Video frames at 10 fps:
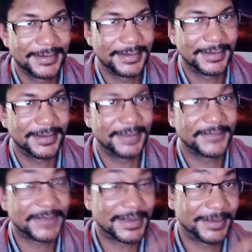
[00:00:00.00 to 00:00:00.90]
If
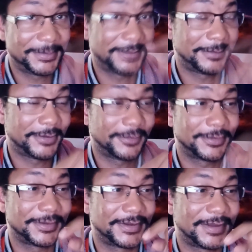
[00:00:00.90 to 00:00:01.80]
I'm in
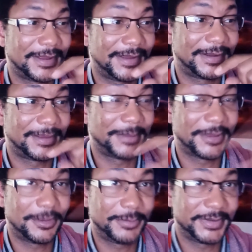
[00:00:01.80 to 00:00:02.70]
America and I'm
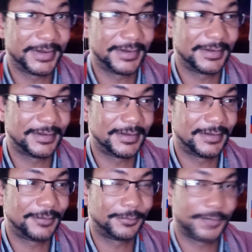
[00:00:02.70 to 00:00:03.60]
helping
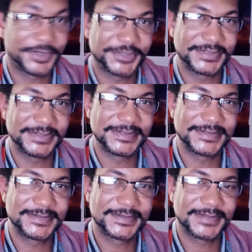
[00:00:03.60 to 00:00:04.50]

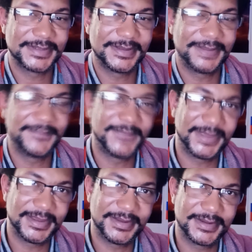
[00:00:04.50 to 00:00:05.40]
Russians
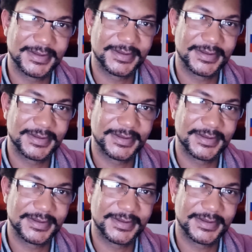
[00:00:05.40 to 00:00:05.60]
invade